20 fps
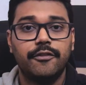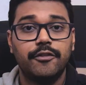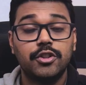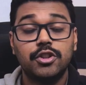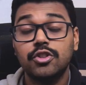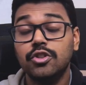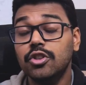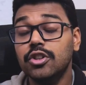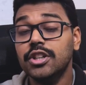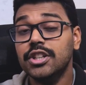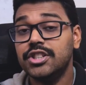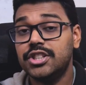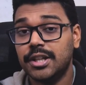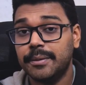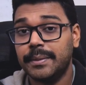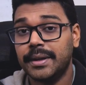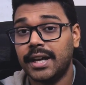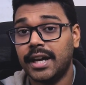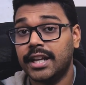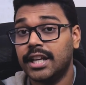With Google
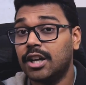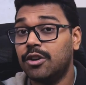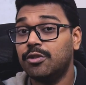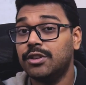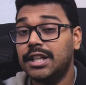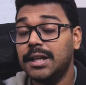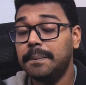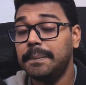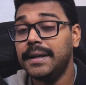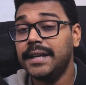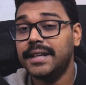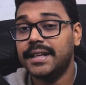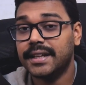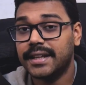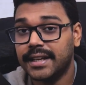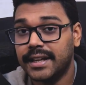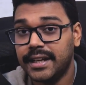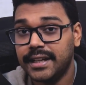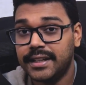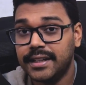Gemini now deeply
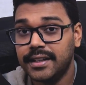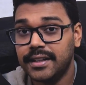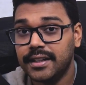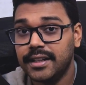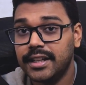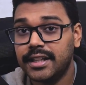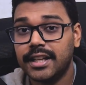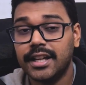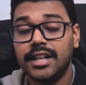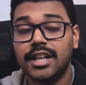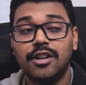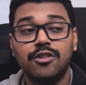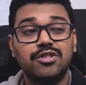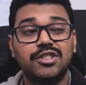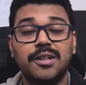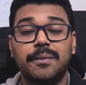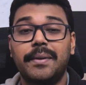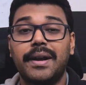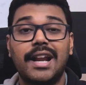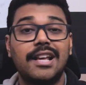integrated, it can now
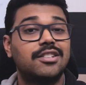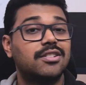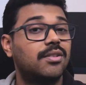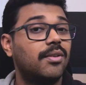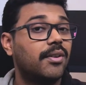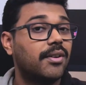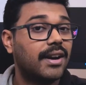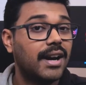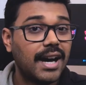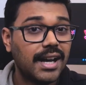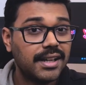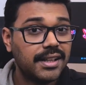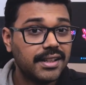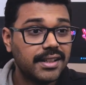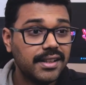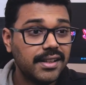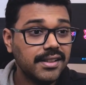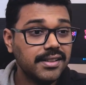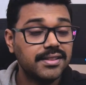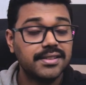summarize long
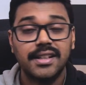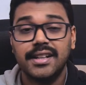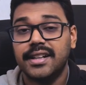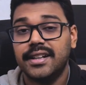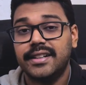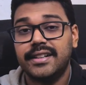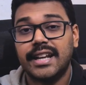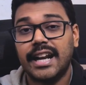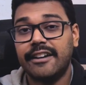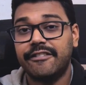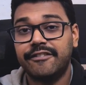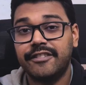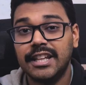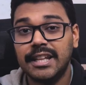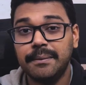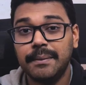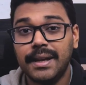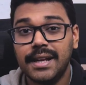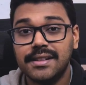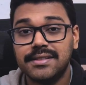articles, draft
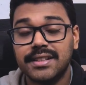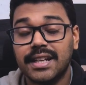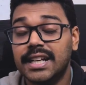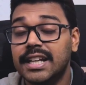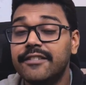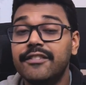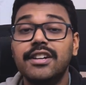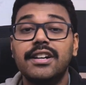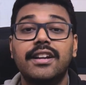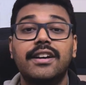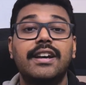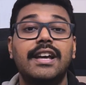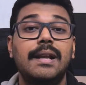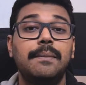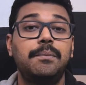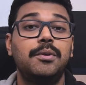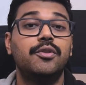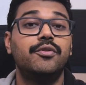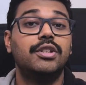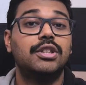emails, and even
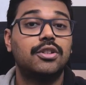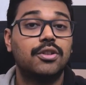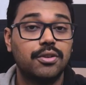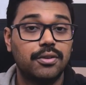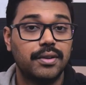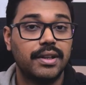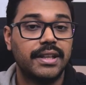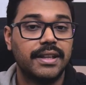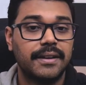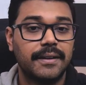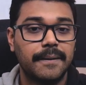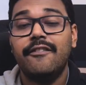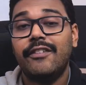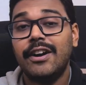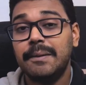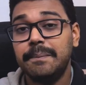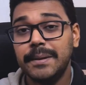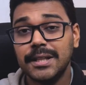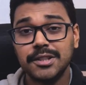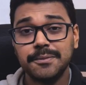help you with coding.
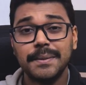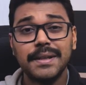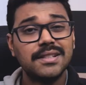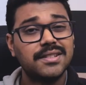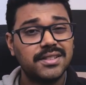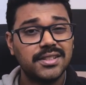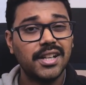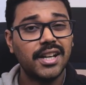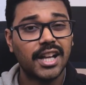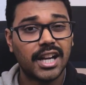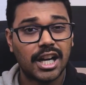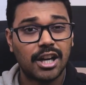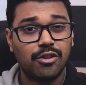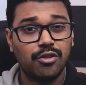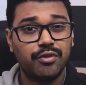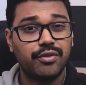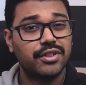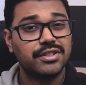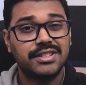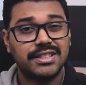While Bixby is still
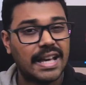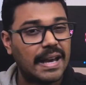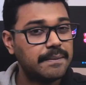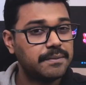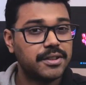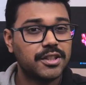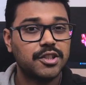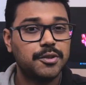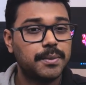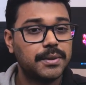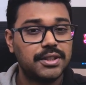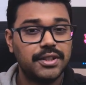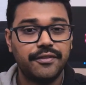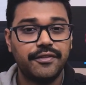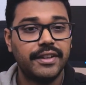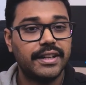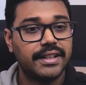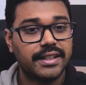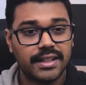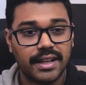around for
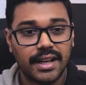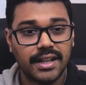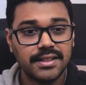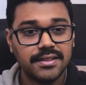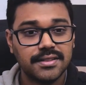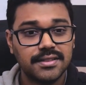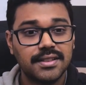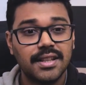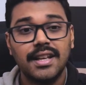Samsung-specific tasks,